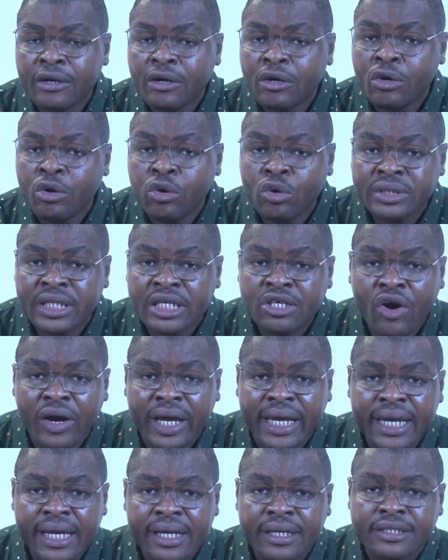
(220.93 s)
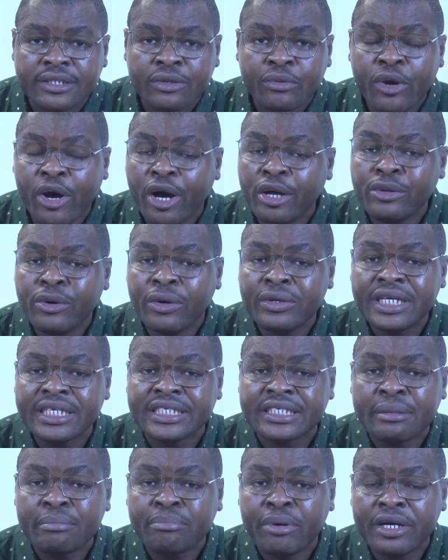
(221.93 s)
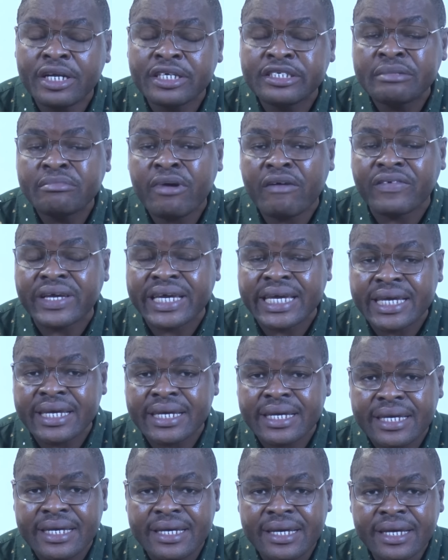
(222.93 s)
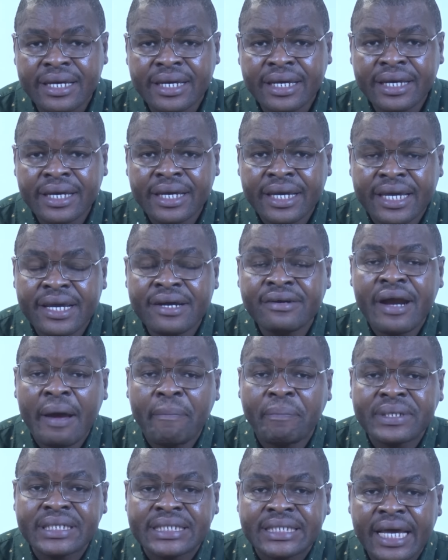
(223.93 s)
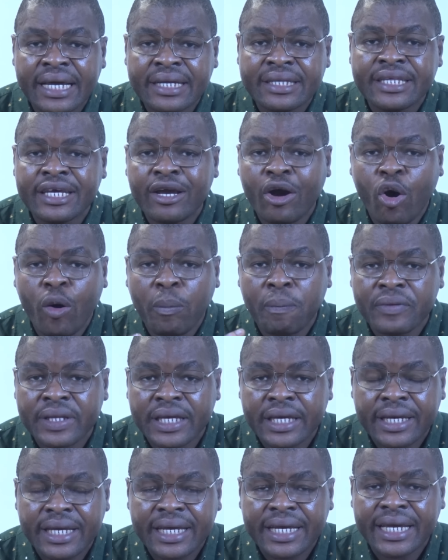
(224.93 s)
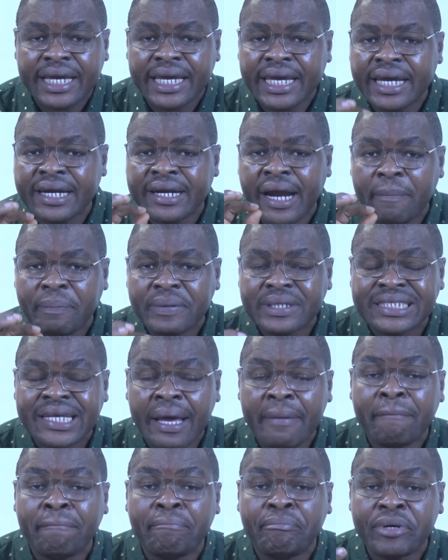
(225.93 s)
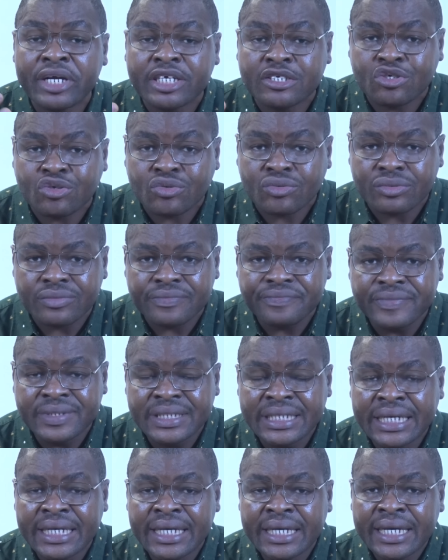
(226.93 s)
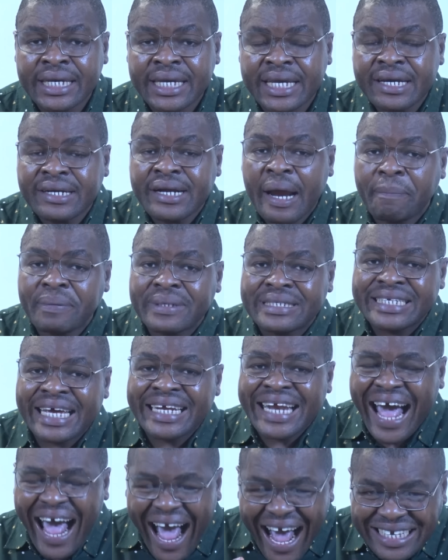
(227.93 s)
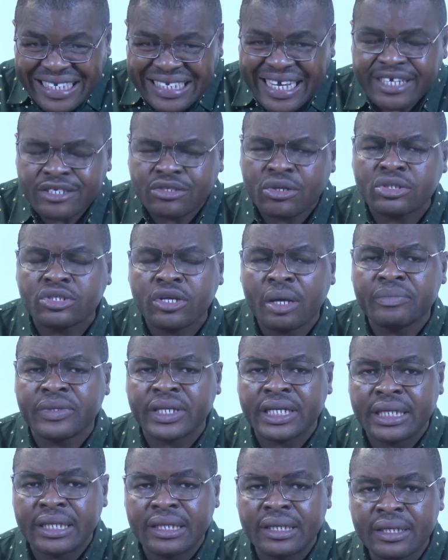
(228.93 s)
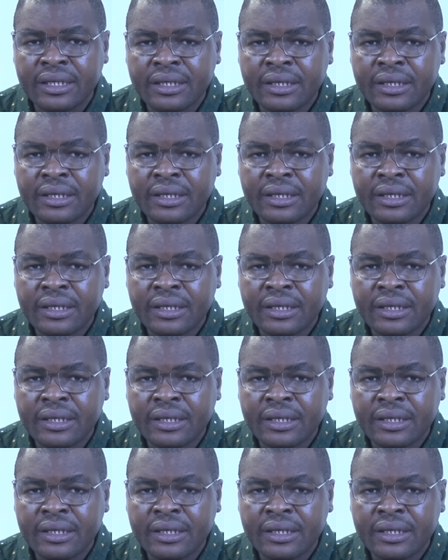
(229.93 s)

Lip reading: Losing your keys. We all know the symbolism of key. Key represents the opening. Key represents breakthrough. Key represents access to something.